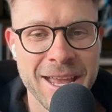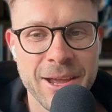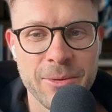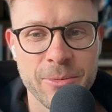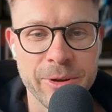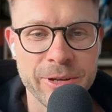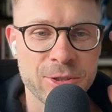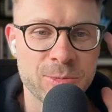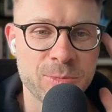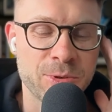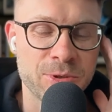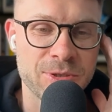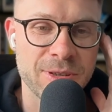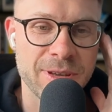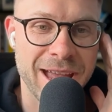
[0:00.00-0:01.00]
which
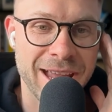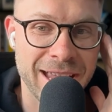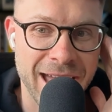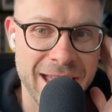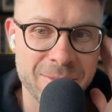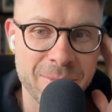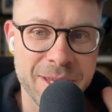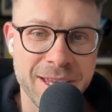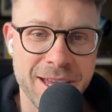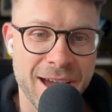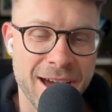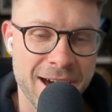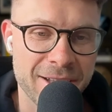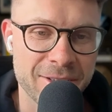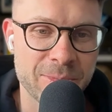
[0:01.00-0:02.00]
would again be
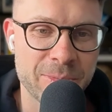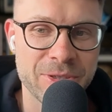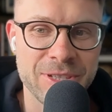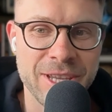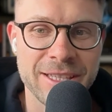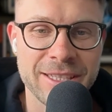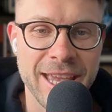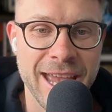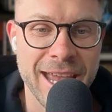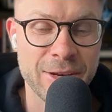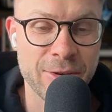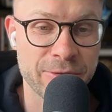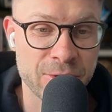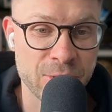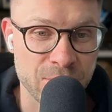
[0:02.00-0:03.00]
100% gain
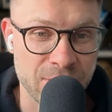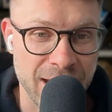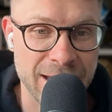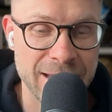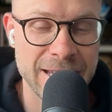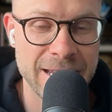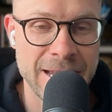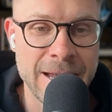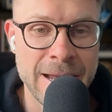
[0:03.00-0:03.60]
of today.